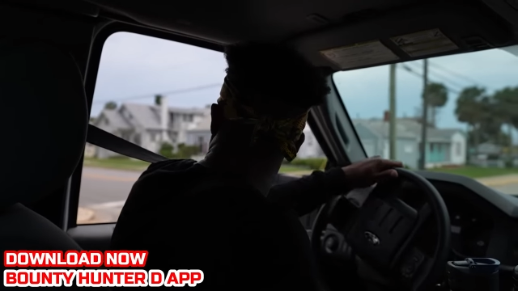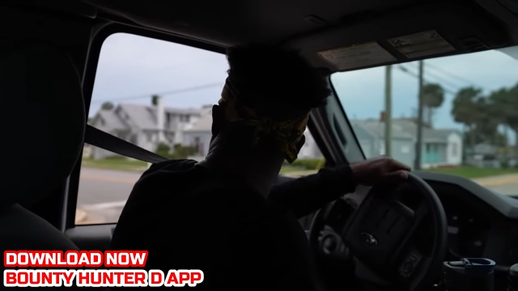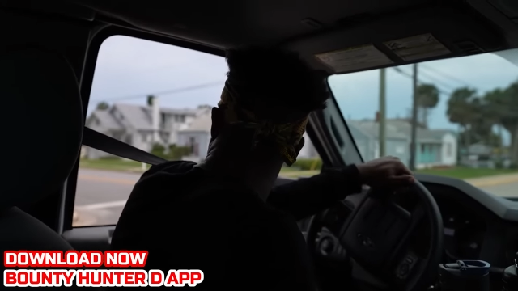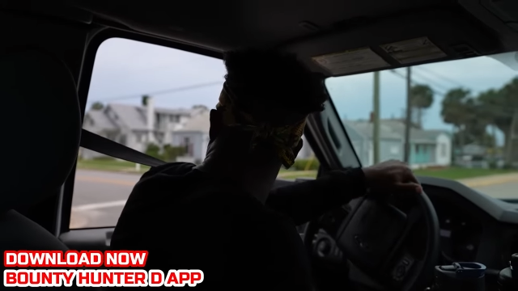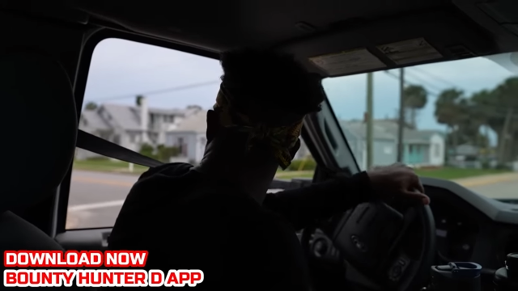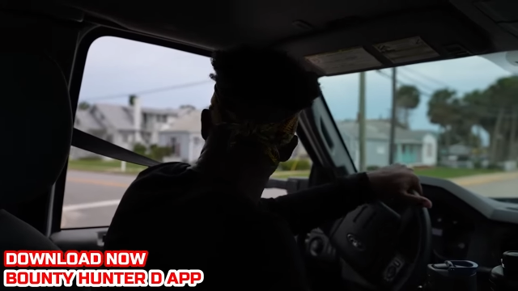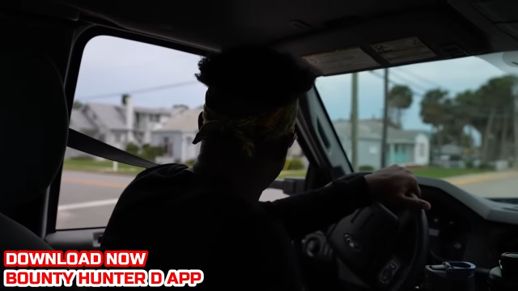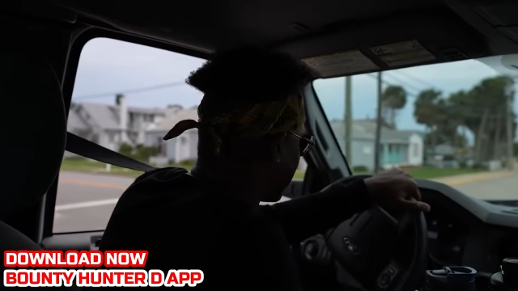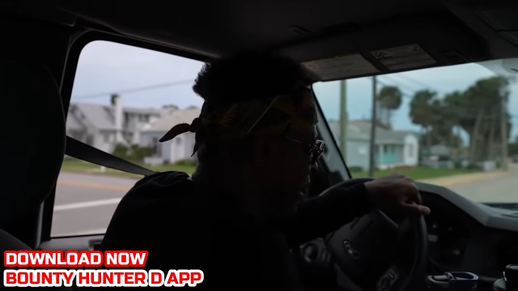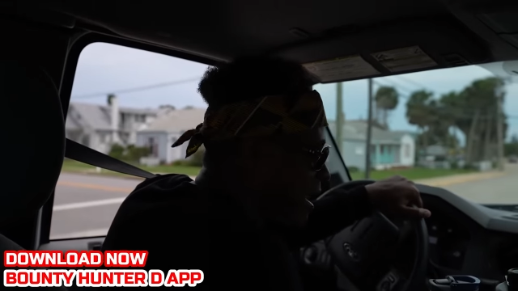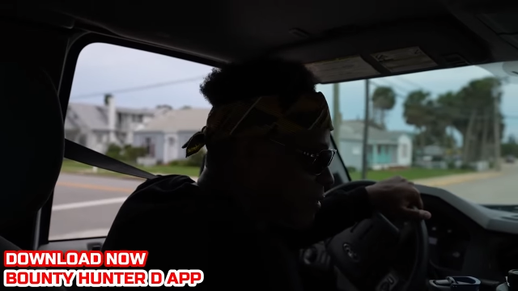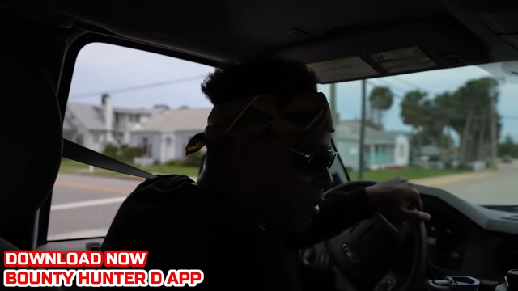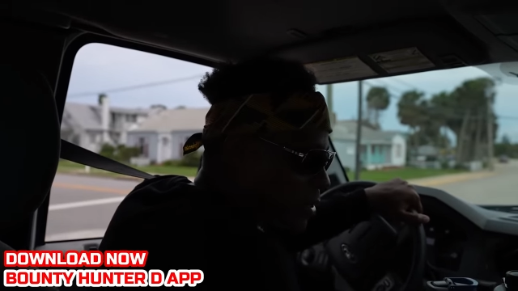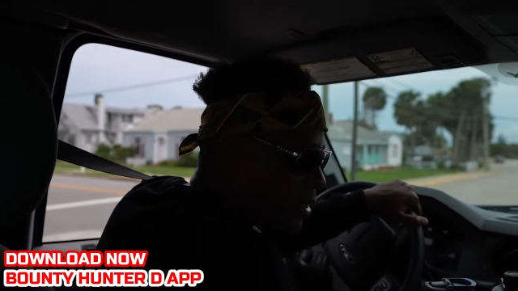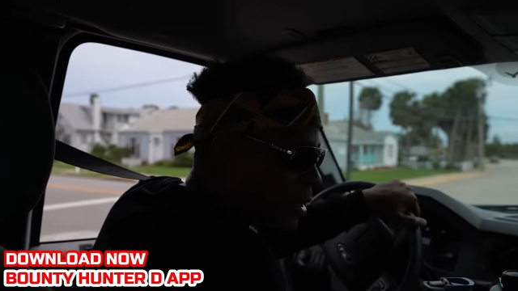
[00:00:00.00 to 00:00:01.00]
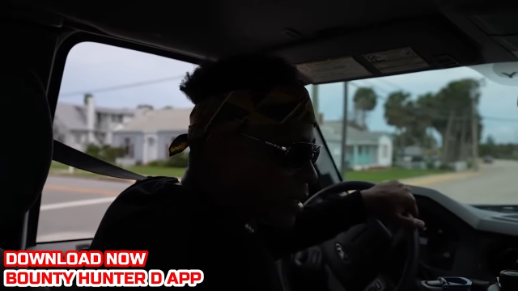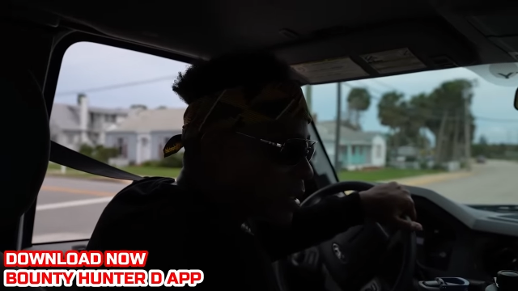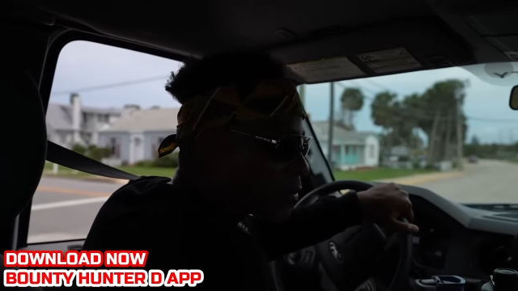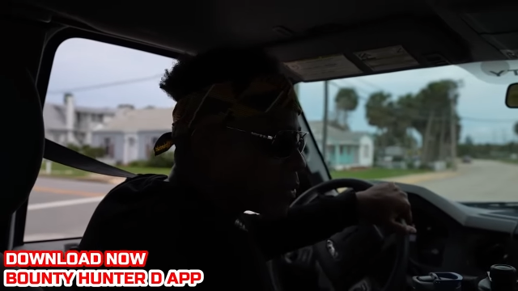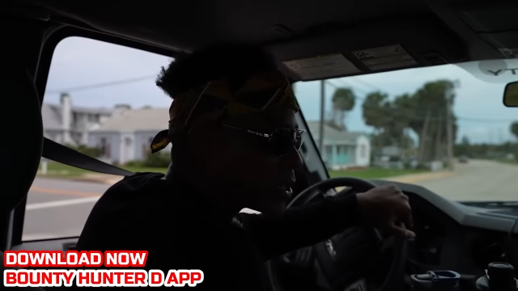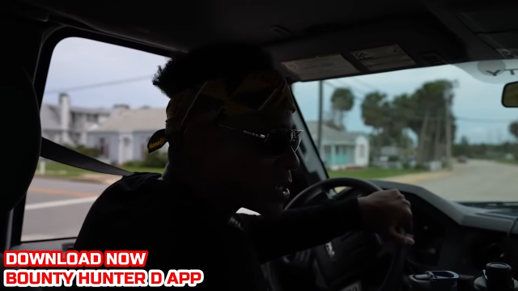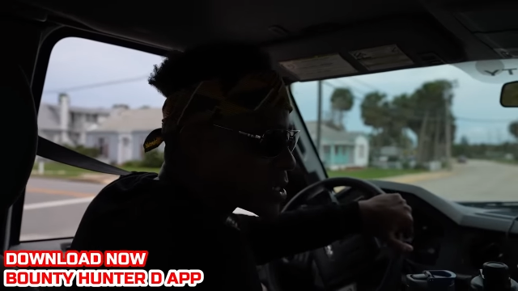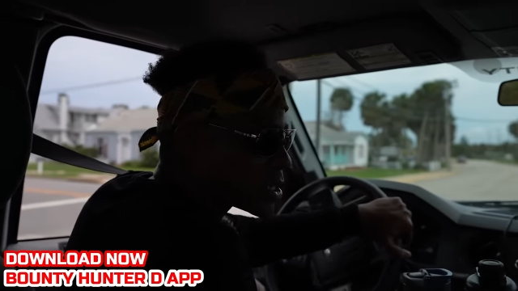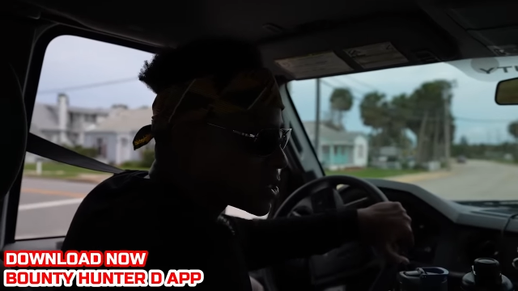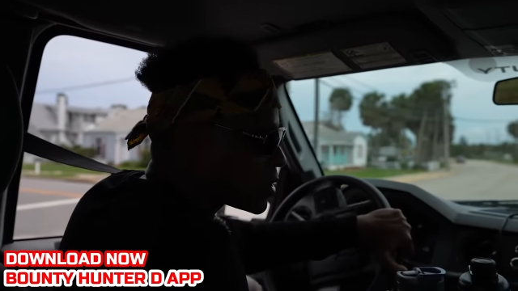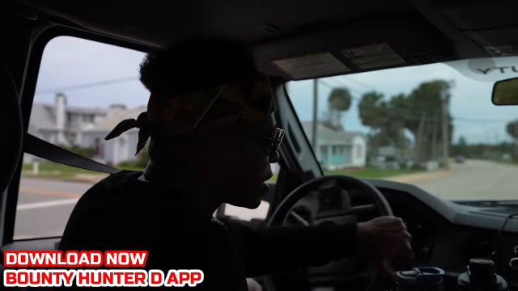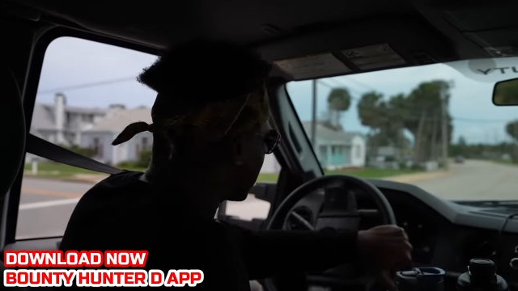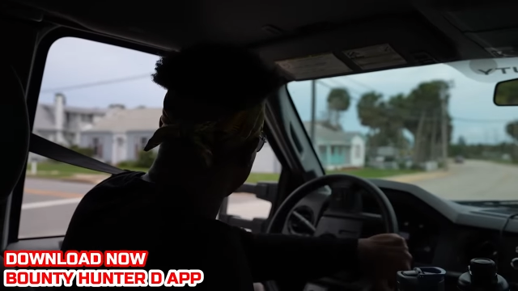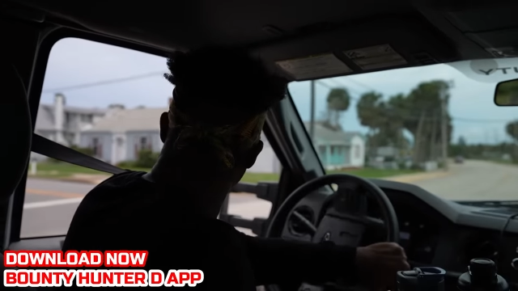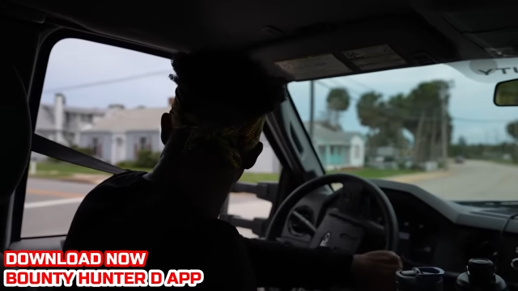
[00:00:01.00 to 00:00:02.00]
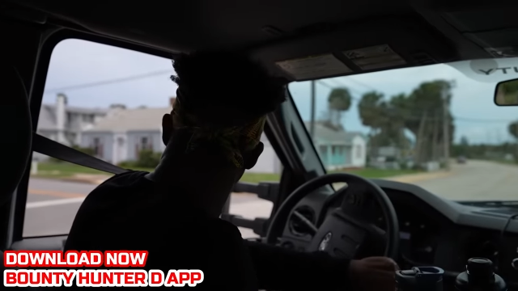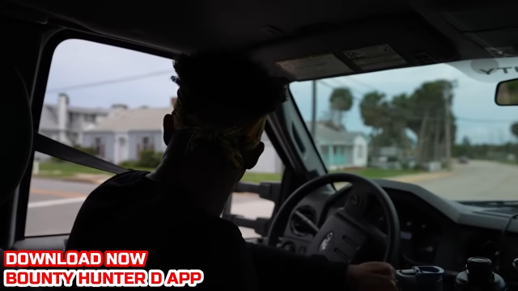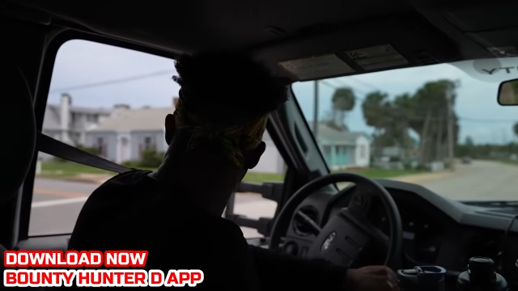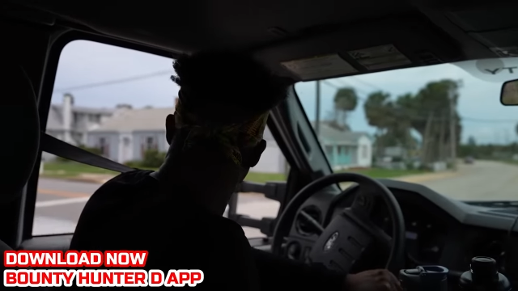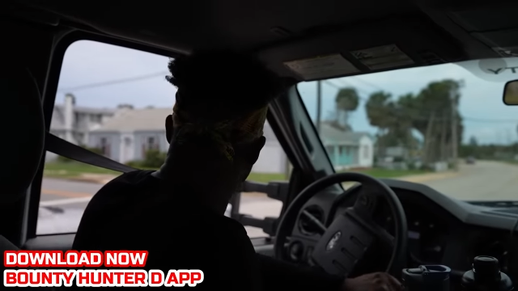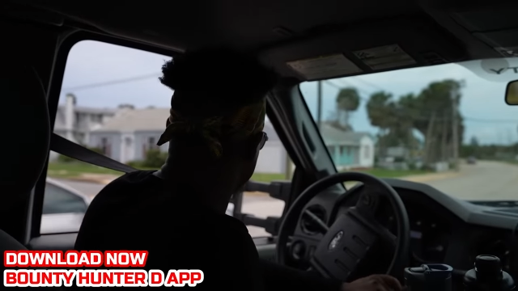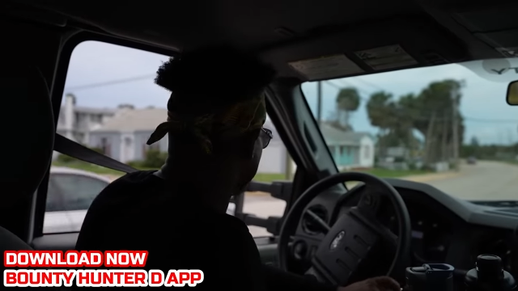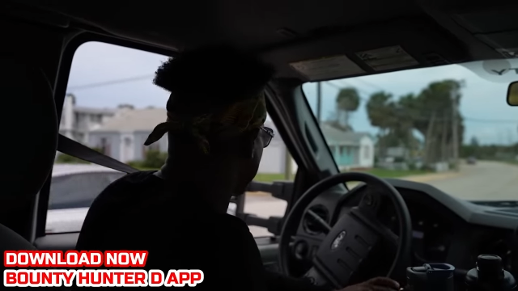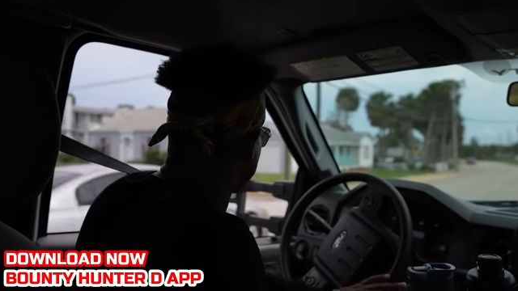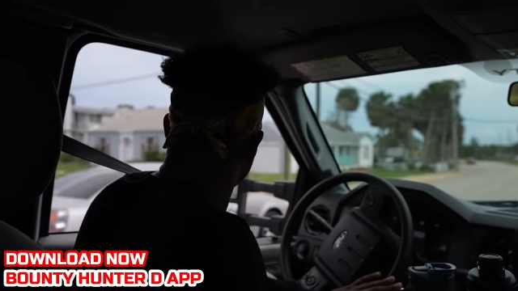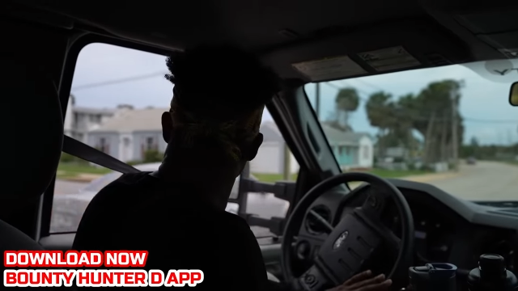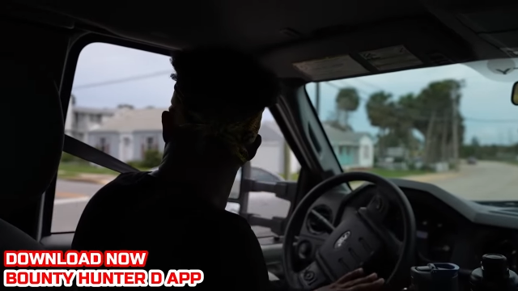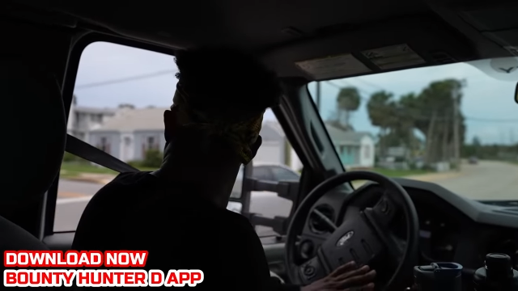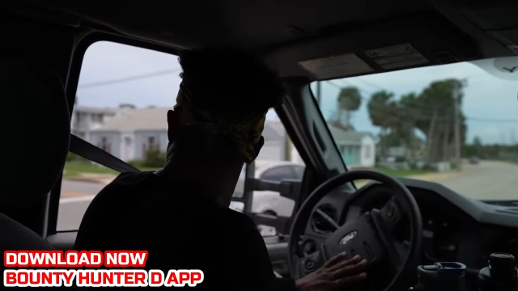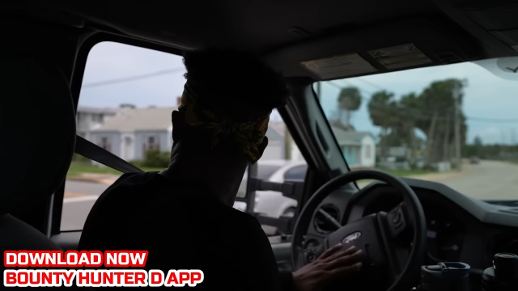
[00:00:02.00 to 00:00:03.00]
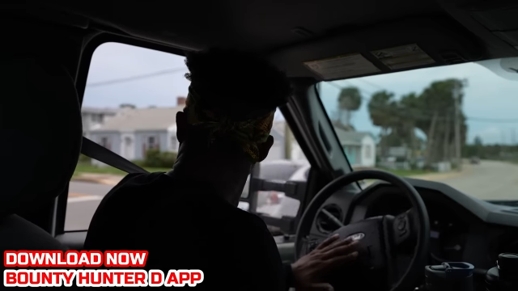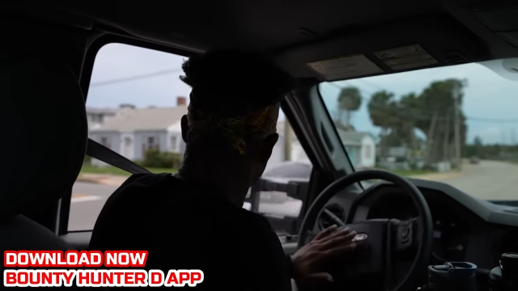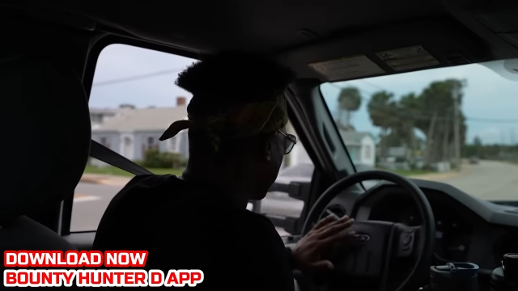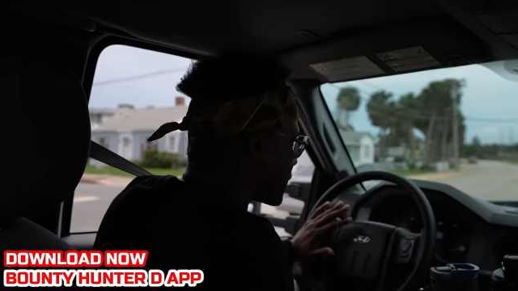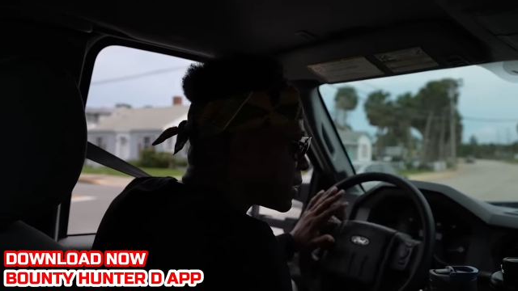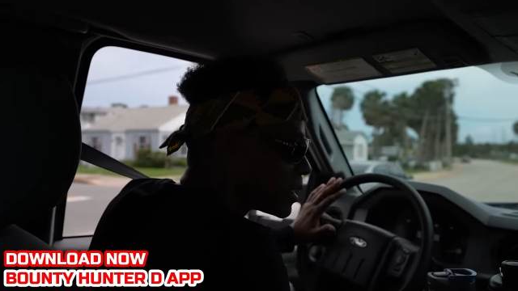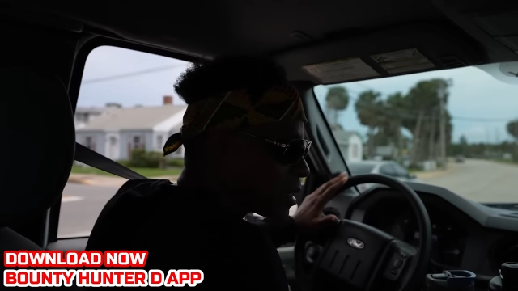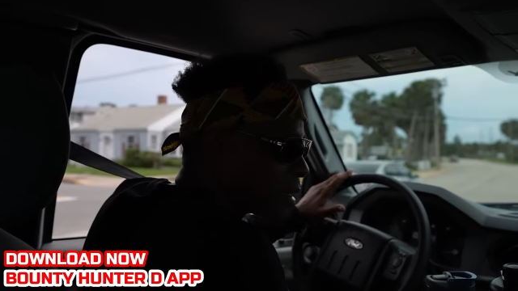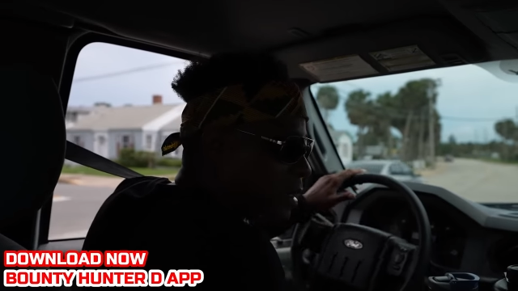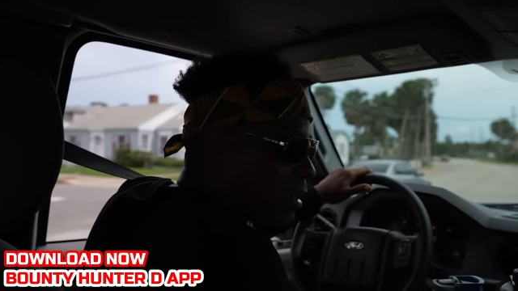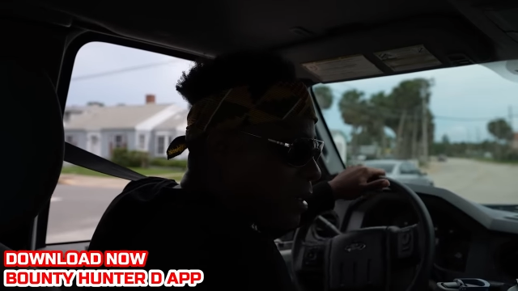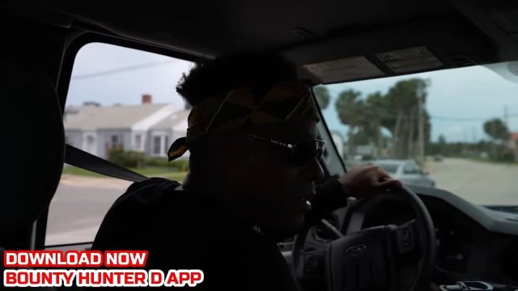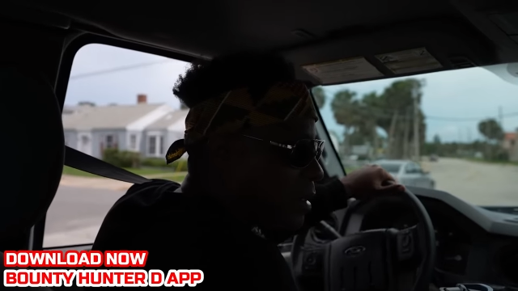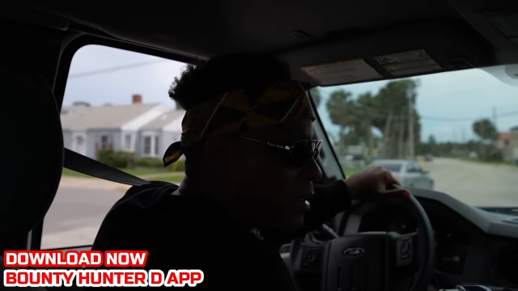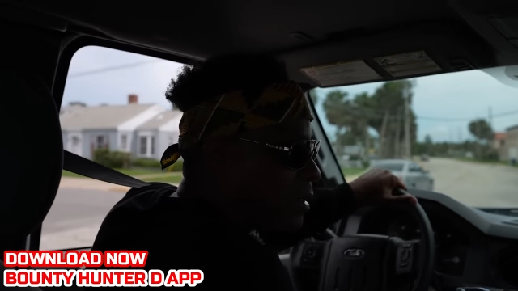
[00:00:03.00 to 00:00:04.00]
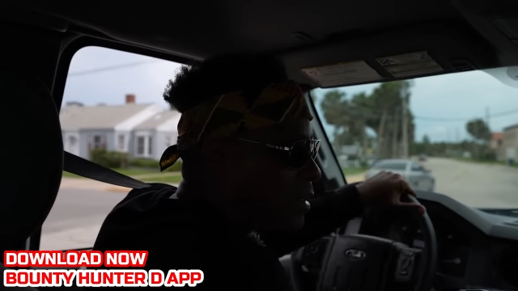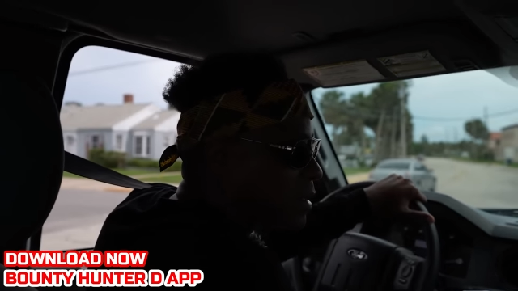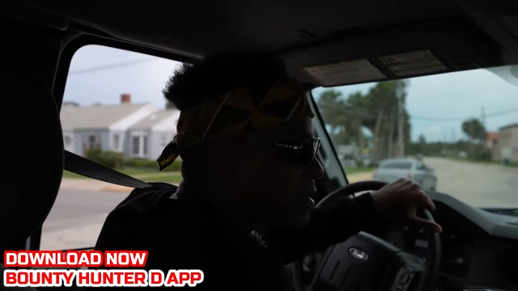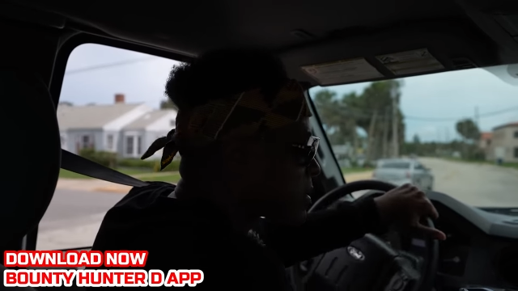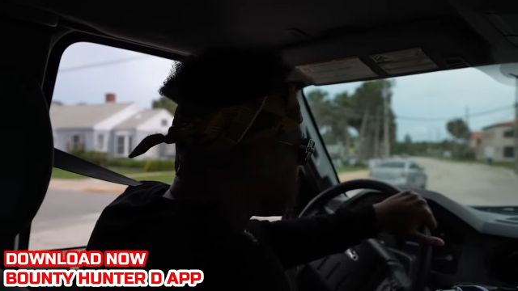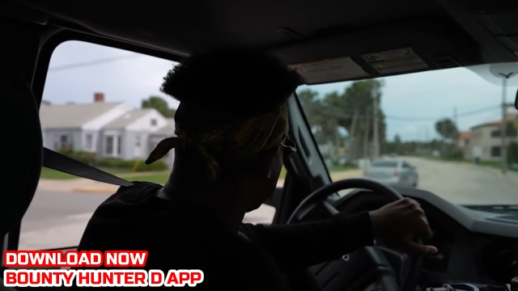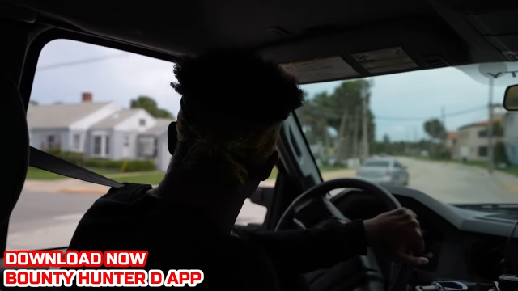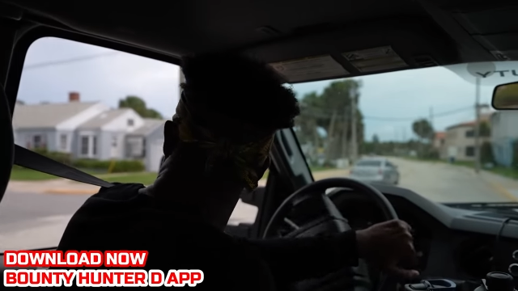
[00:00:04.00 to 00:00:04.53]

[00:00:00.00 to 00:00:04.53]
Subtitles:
[unreadable: no face in view]